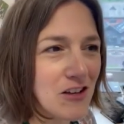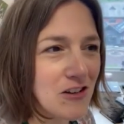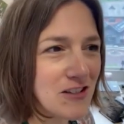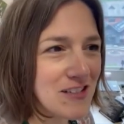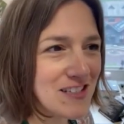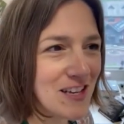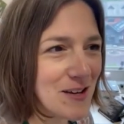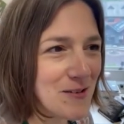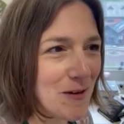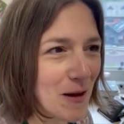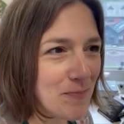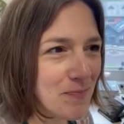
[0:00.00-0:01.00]
just
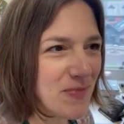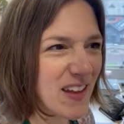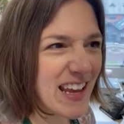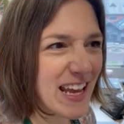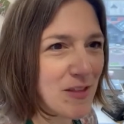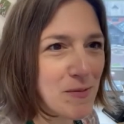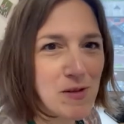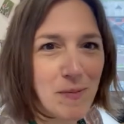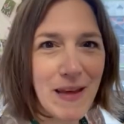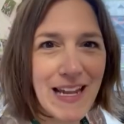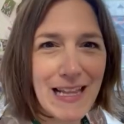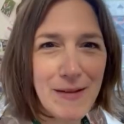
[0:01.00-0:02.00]
to give them
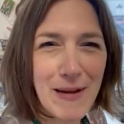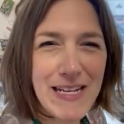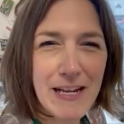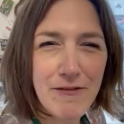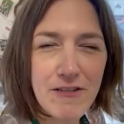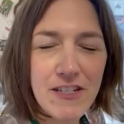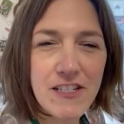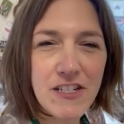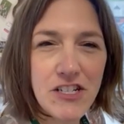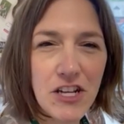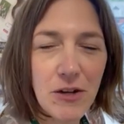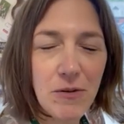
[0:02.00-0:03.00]
something a little bit different to
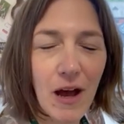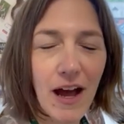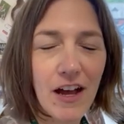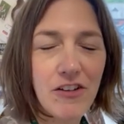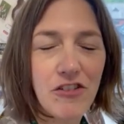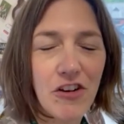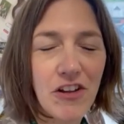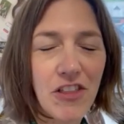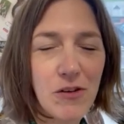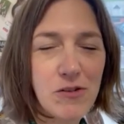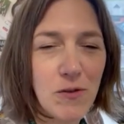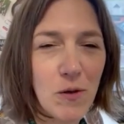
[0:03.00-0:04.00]
do during
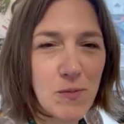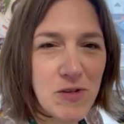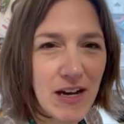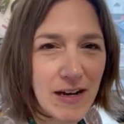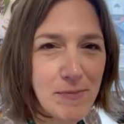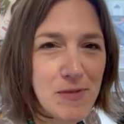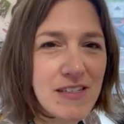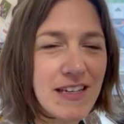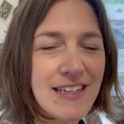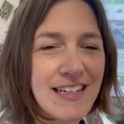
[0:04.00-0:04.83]
those form times.